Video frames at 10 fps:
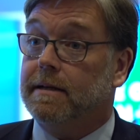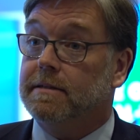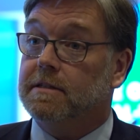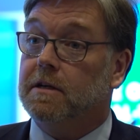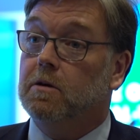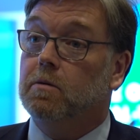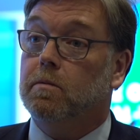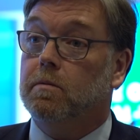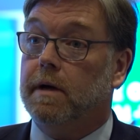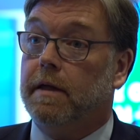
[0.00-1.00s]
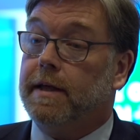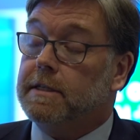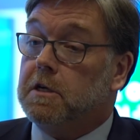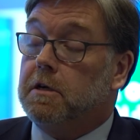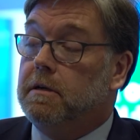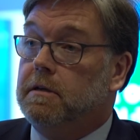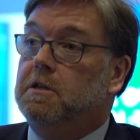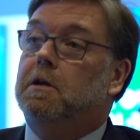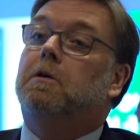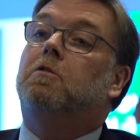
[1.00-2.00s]
So, and that's
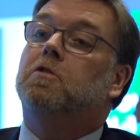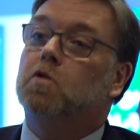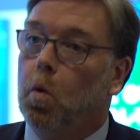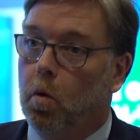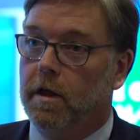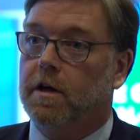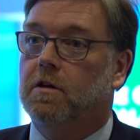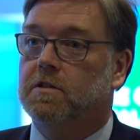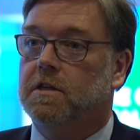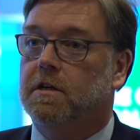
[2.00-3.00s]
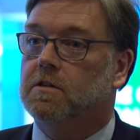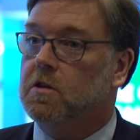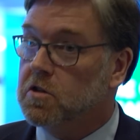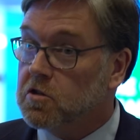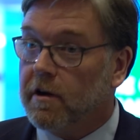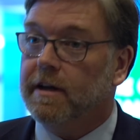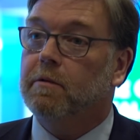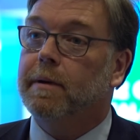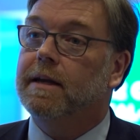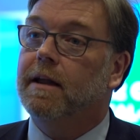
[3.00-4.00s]
across all the continents. Australia
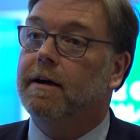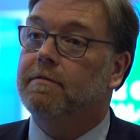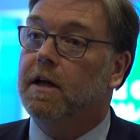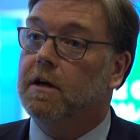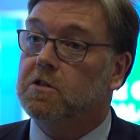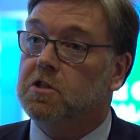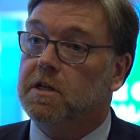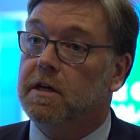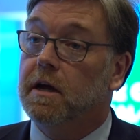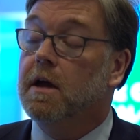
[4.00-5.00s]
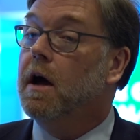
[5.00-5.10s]
went live last year.